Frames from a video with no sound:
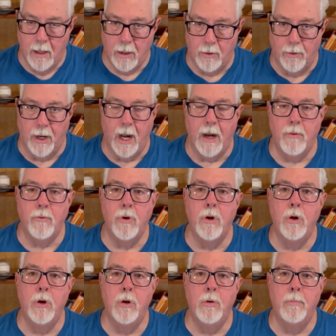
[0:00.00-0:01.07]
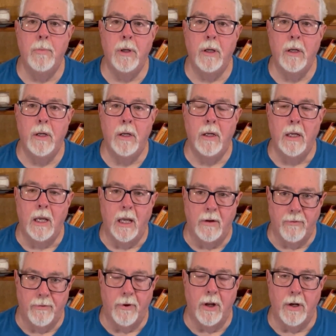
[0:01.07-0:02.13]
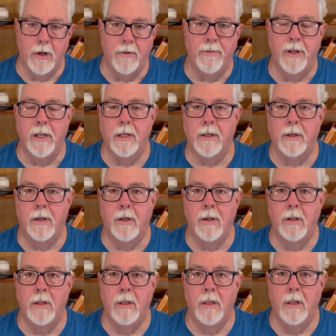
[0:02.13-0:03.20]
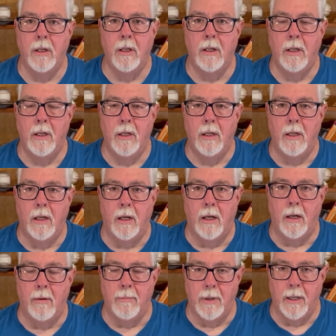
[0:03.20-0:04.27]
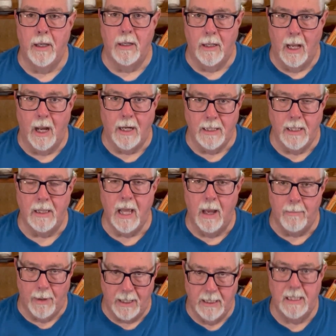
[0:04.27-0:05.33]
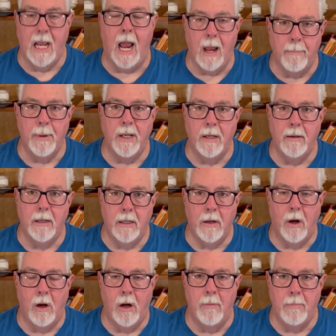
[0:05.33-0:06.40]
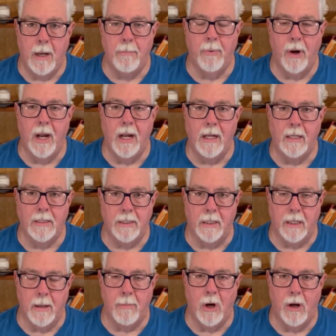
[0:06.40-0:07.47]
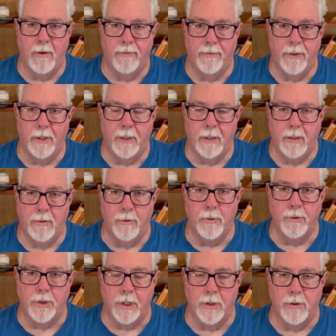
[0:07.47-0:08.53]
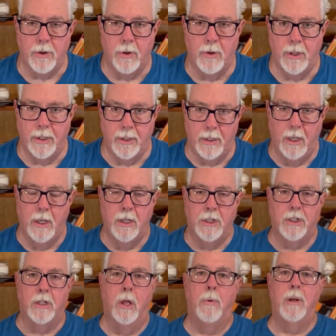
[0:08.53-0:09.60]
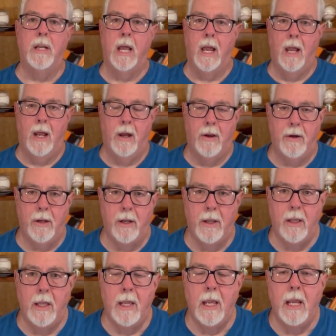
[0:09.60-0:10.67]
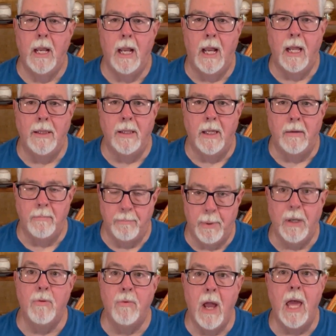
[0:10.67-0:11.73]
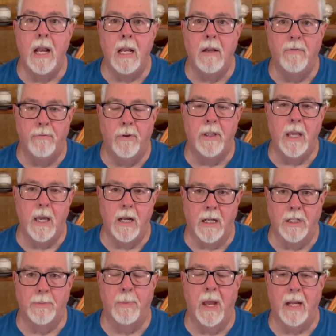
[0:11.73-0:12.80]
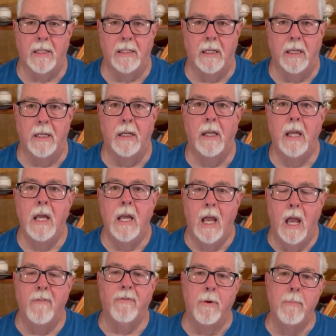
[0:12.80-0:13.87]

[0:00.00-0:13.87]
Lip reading: create room in front of your vehicle. And I did that by tapping my brake to come off the cruise control and slowing down, and then be ready for the unexpected. And for